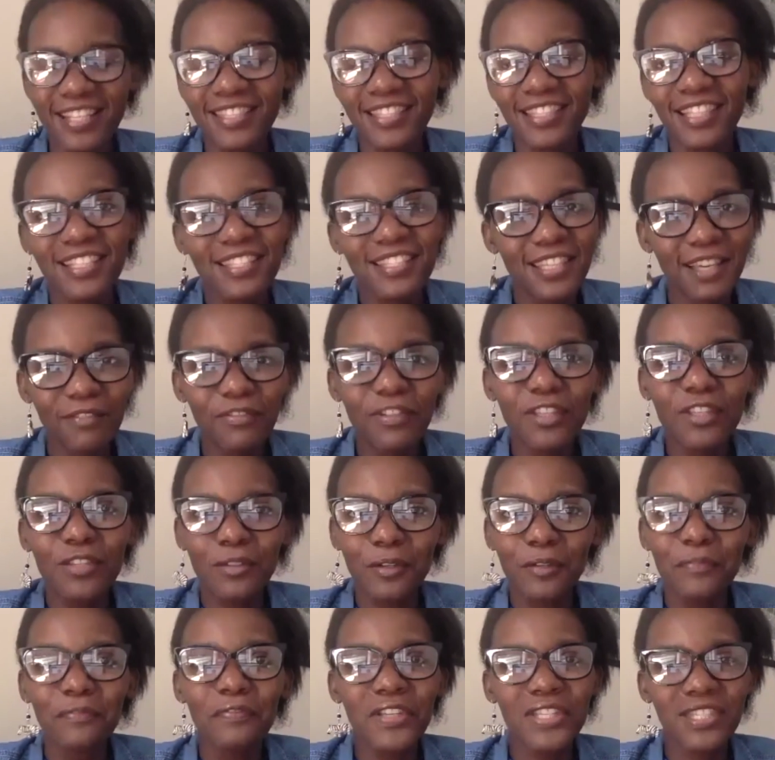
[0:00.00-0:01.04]
Yes, let's have
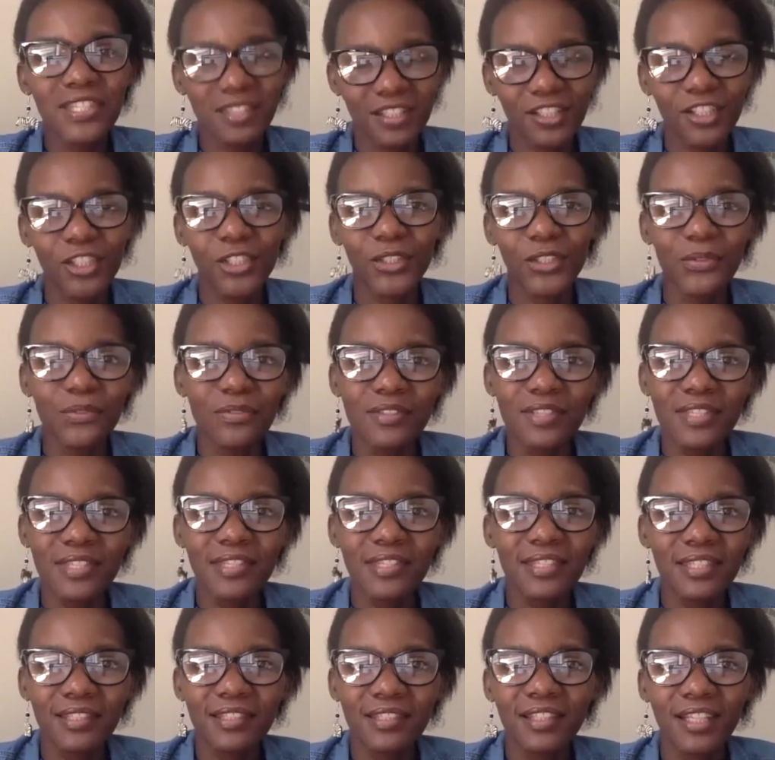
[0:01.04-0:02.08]
these
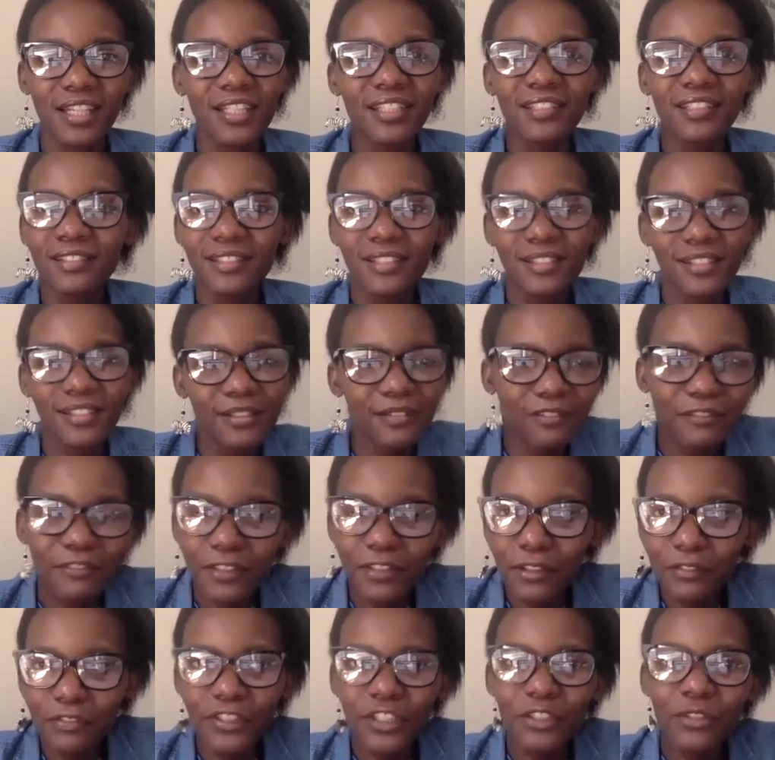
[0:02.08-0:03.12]
conversations. And
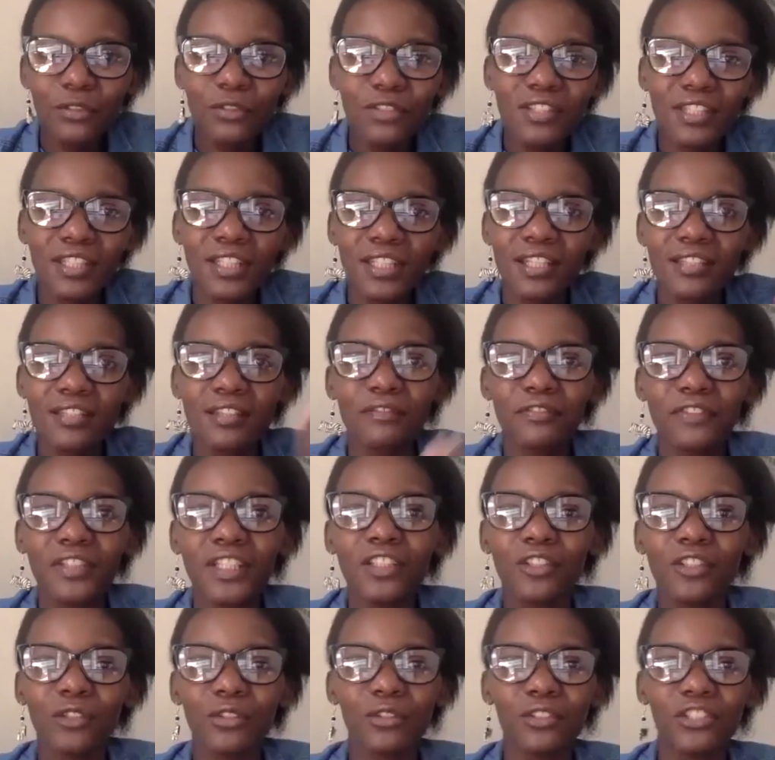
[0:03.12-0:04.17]
feel free to send us a
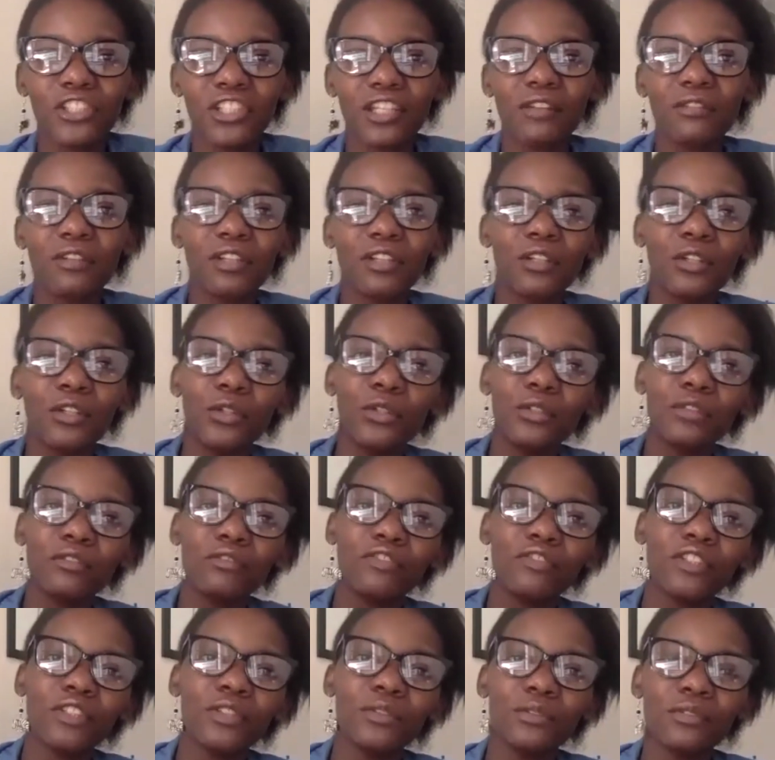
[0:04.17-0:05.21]
video sharing your
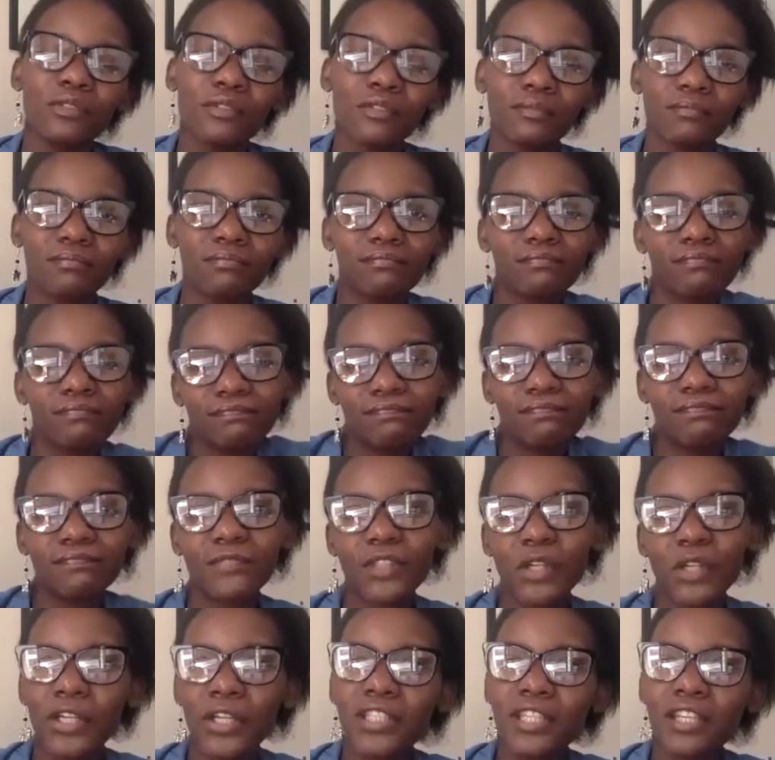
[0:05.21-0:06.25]
own views,
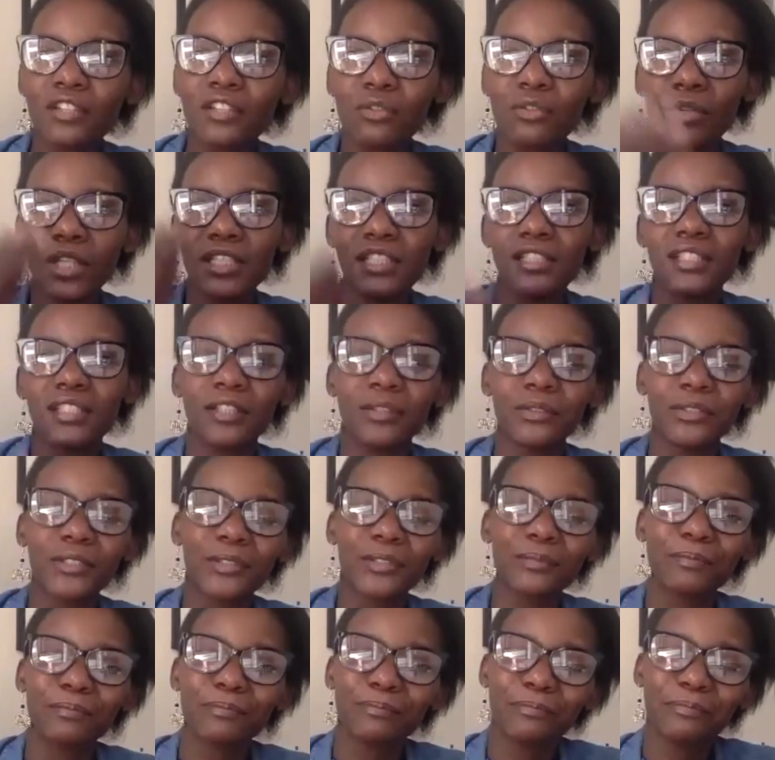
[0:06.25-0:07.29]
or just write it
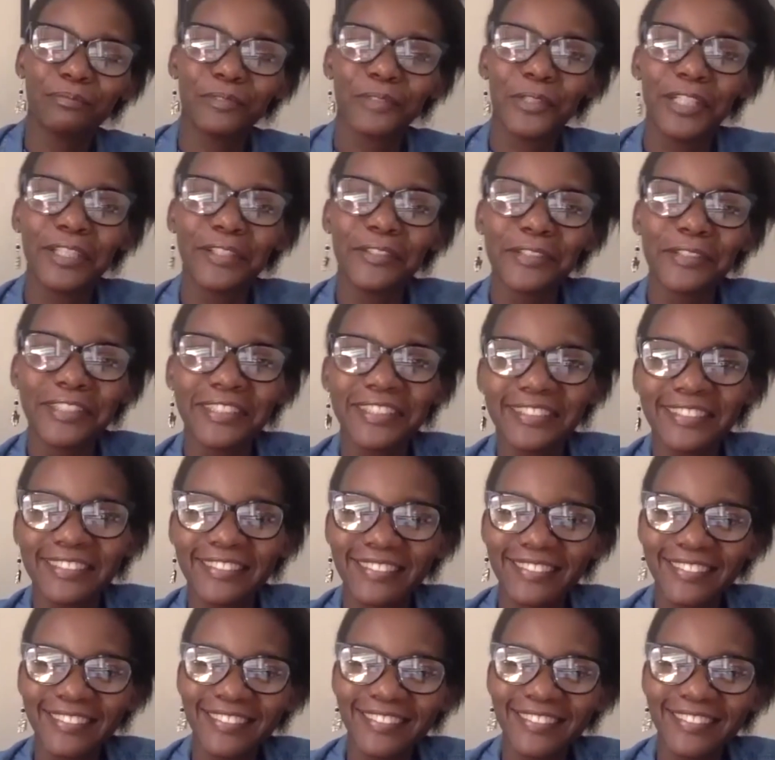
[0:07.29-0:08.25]
out. Why not?